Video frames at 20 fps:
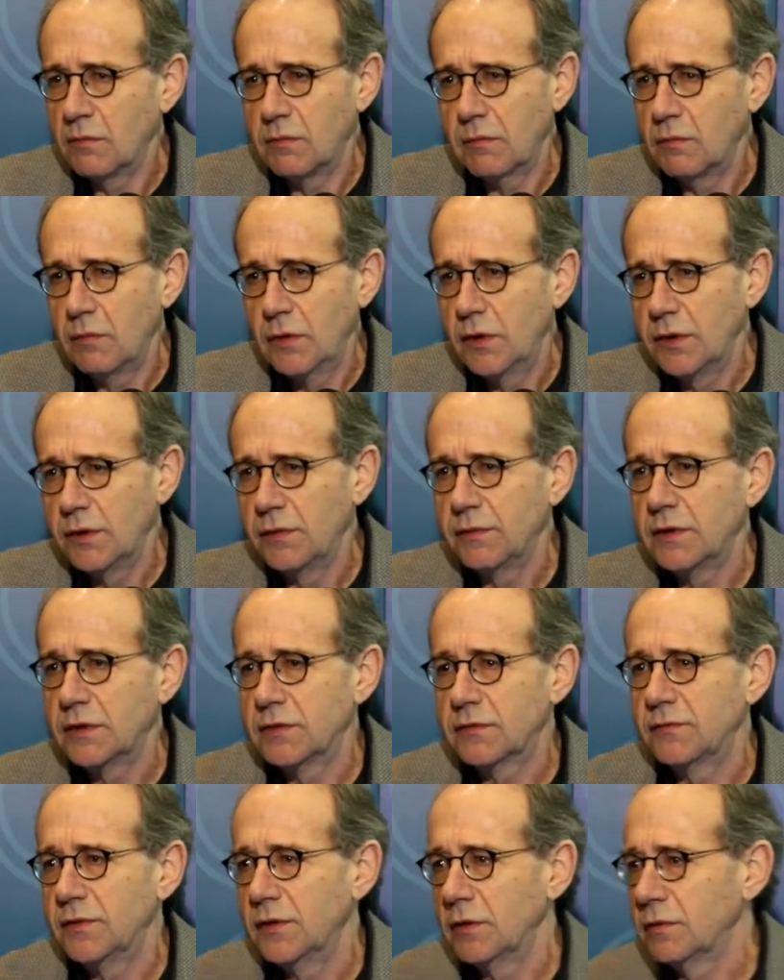word of
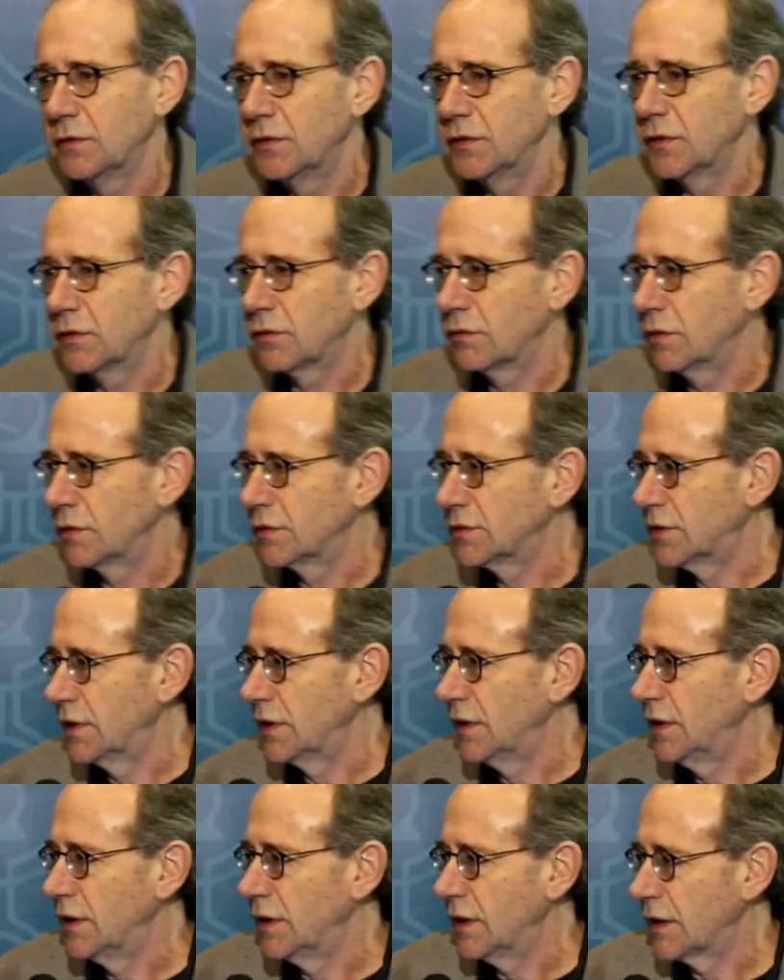this filtered across
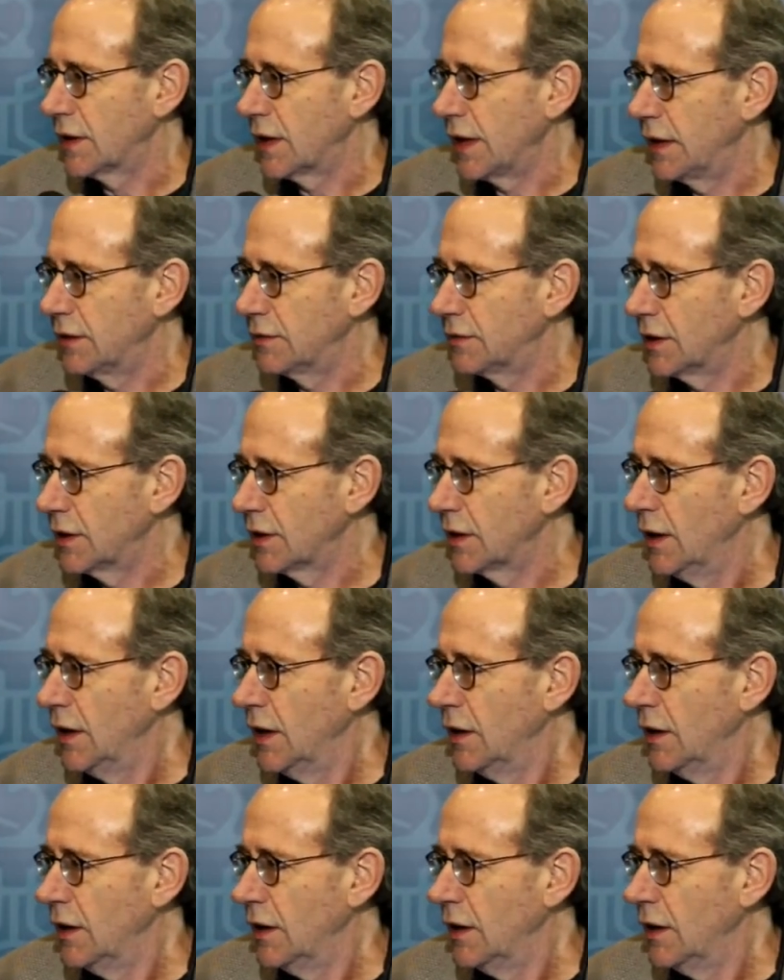the Atlantic,